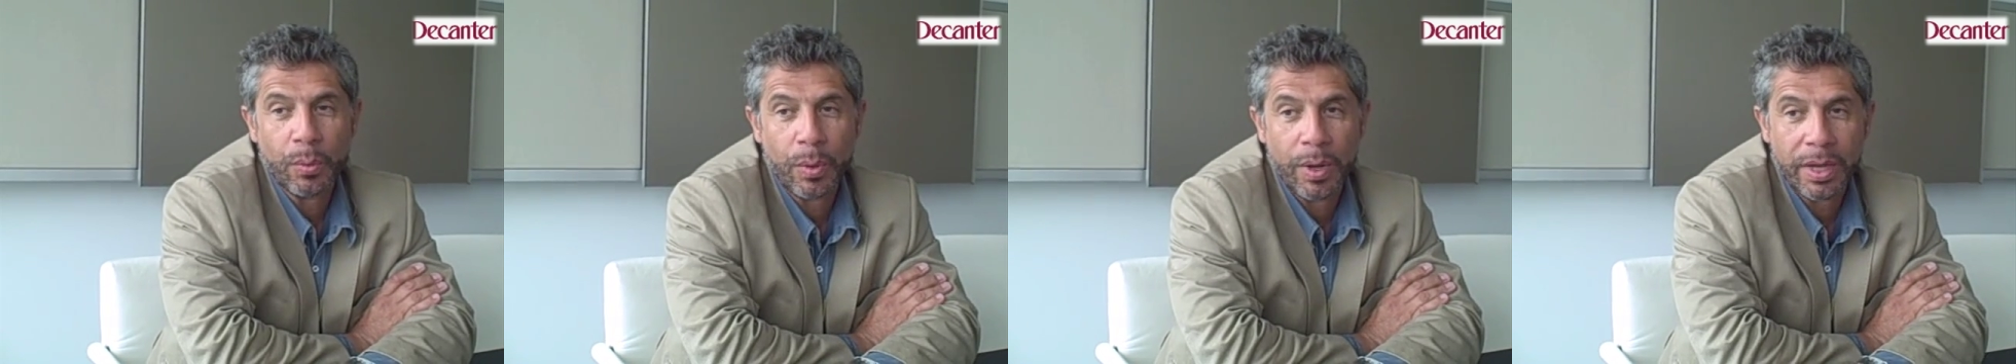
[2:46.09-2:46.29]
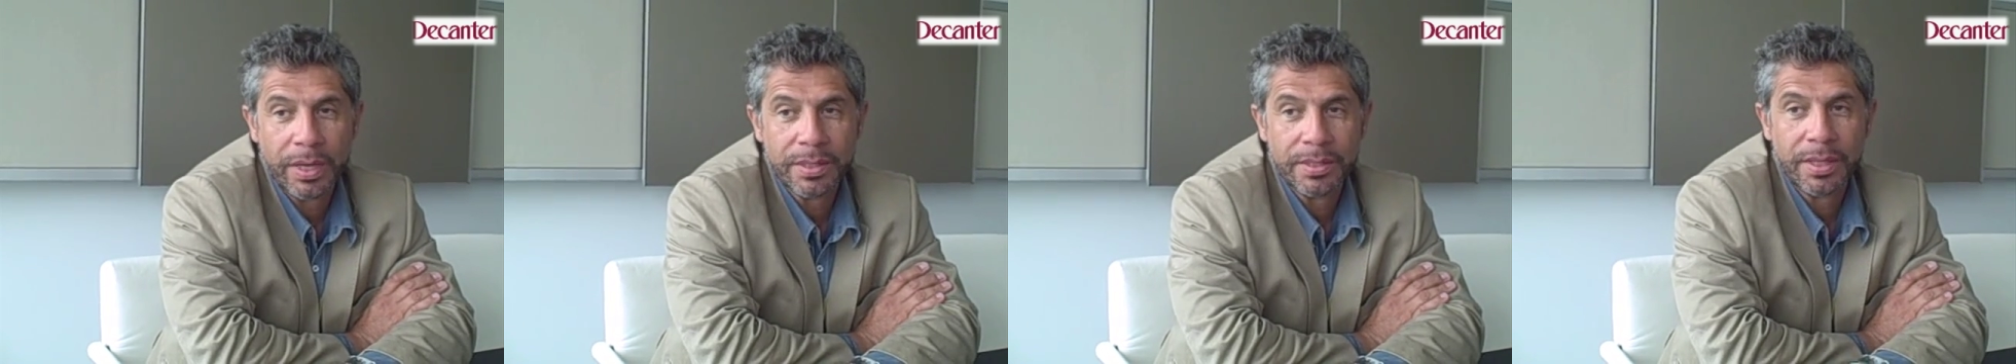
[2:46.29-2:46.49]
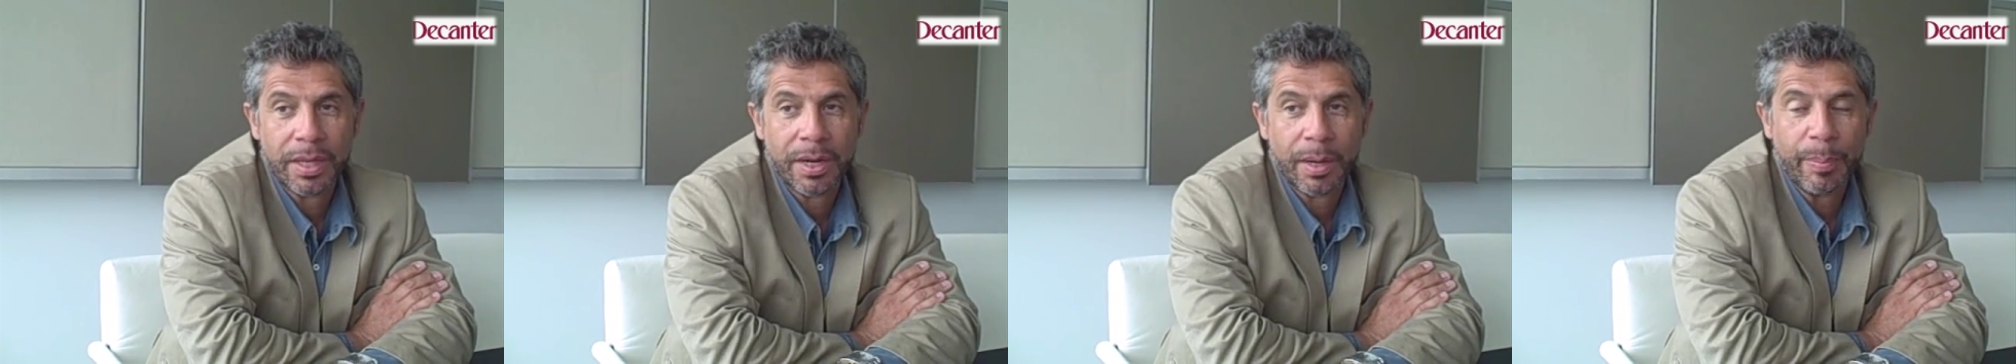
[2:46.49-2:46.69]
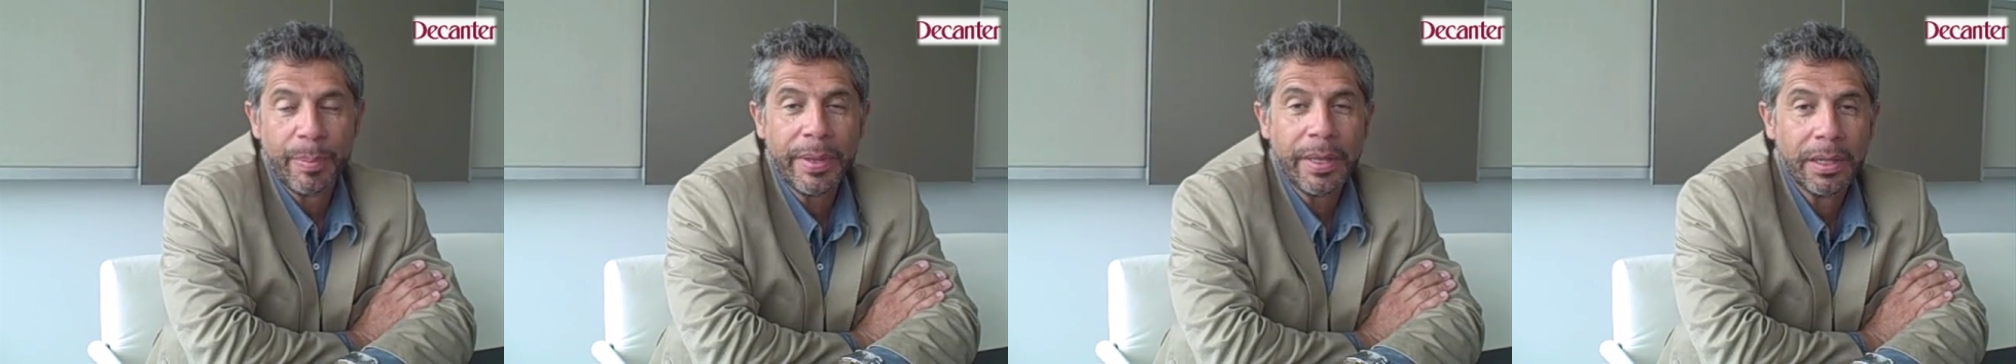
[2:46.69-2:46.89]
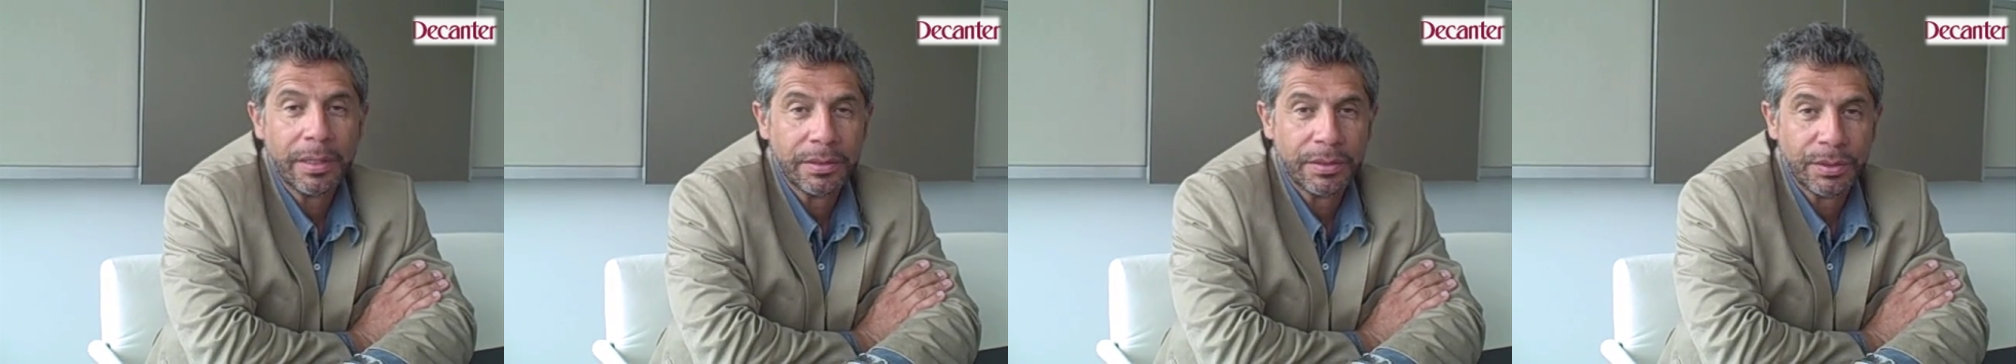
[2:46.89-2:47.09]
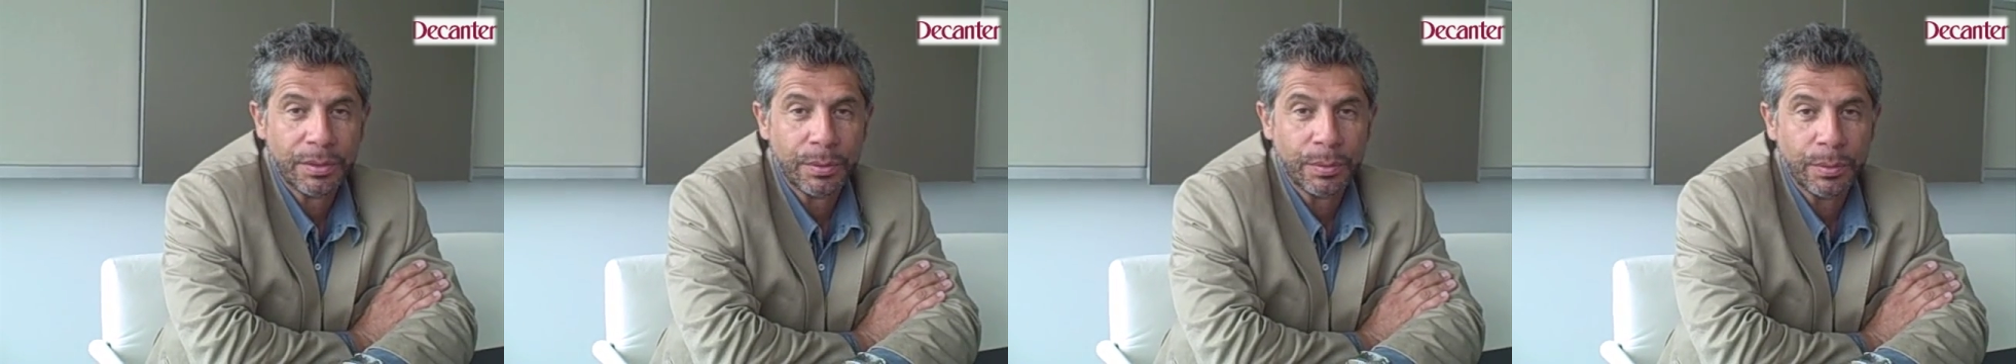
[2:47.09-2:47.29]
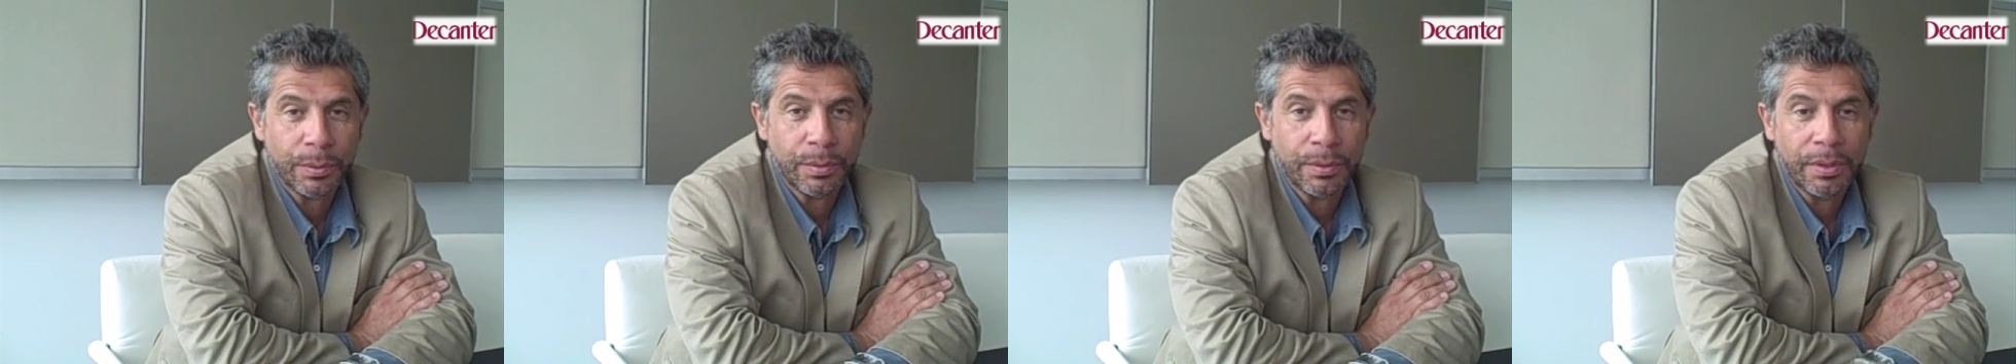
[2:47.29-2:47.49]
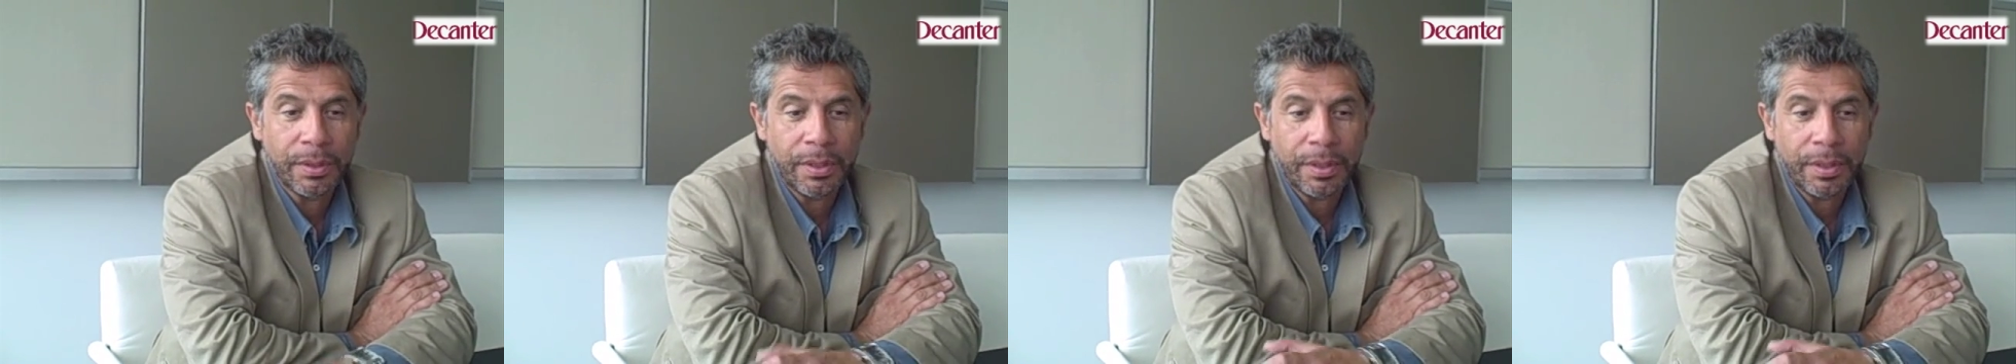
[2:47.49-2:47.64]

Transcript: wines that appeal to